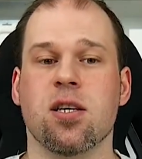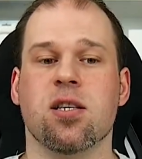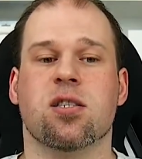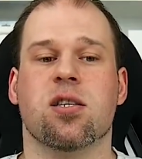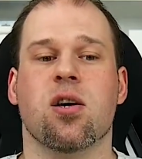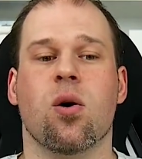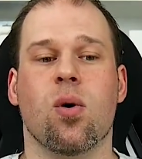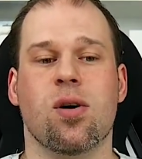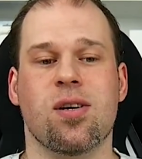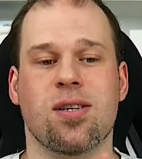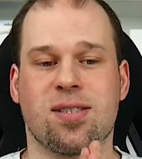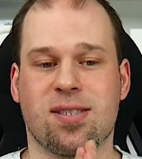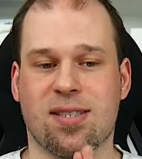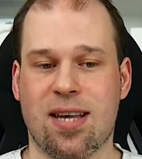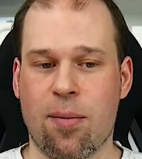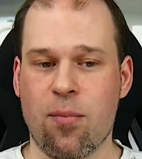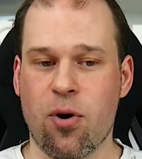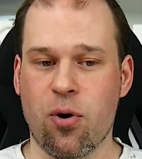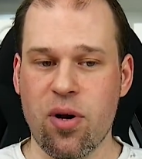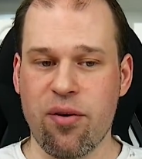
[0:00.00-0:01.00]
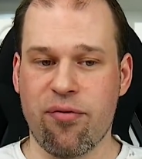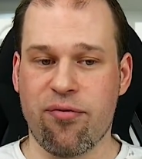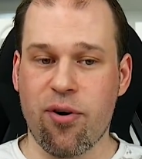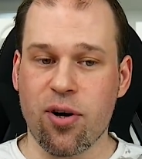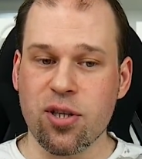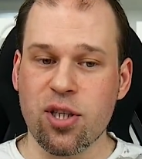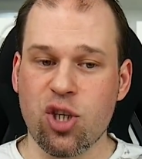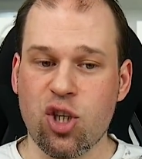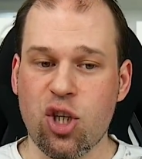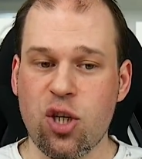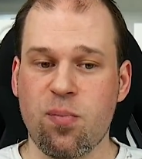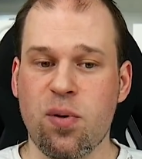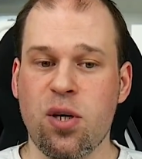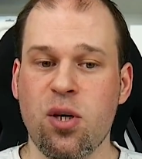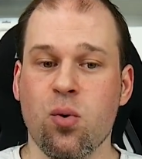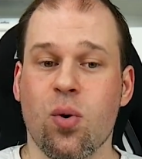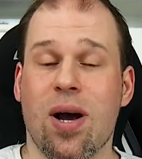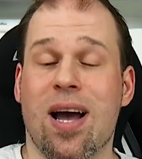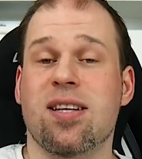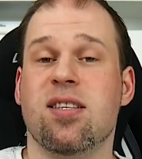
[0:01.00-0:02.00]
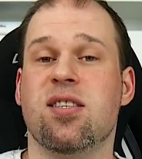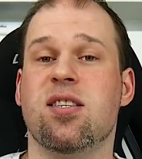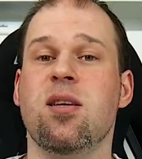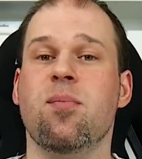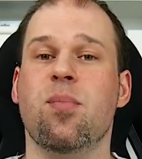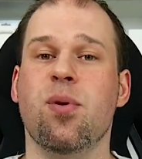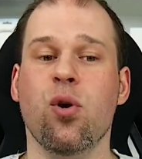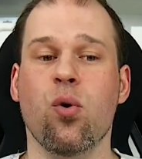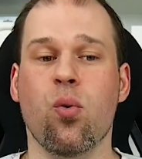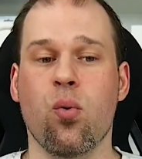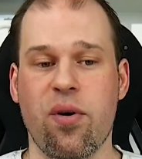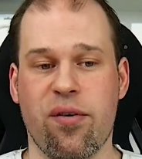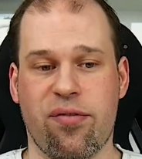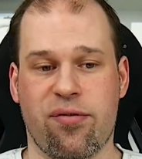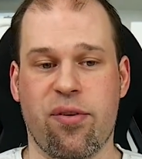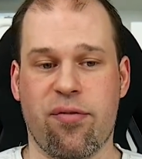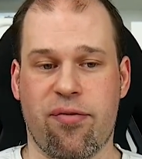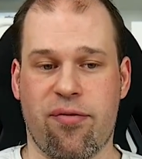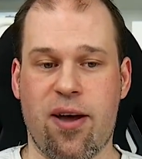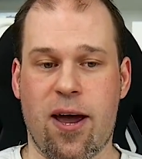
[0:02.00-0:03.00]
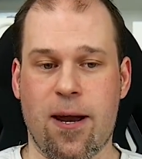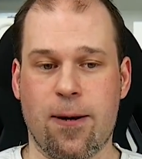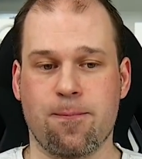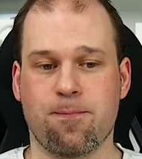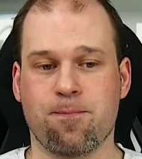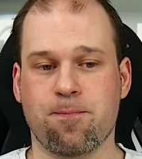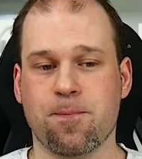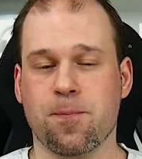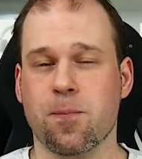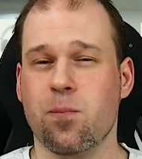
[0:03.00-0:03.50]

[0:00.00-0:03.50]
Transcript: So a summary for the GPU and CPU with the fan.